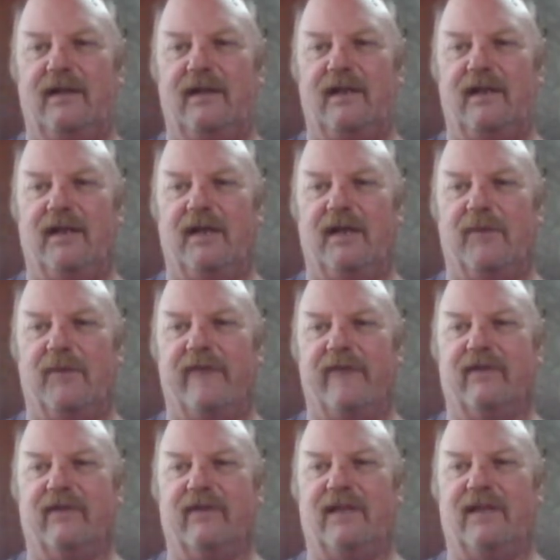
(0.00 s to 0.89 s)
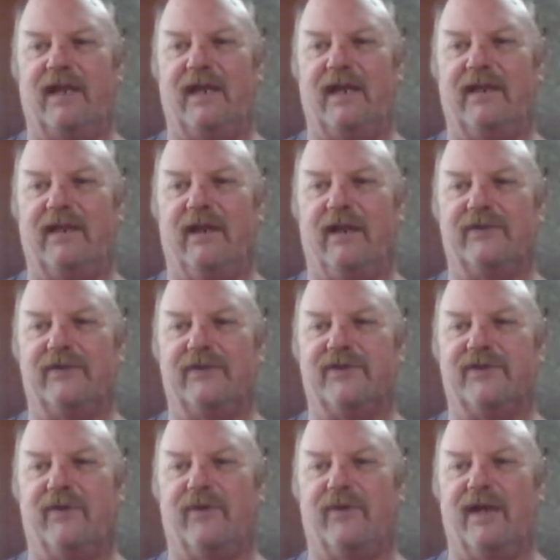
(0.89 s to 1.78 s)
Marvin Clayton,
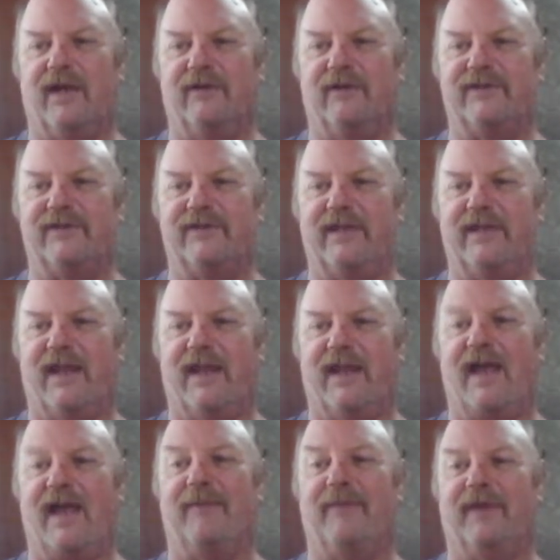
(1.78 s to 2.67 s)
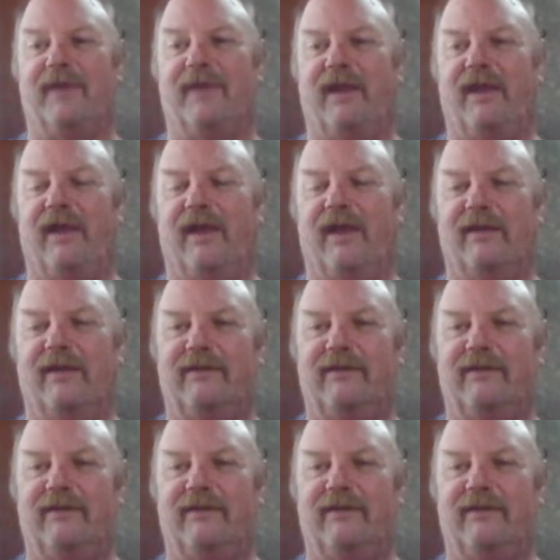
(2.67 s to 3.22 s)
Yellowstone, I don't see that happening yet.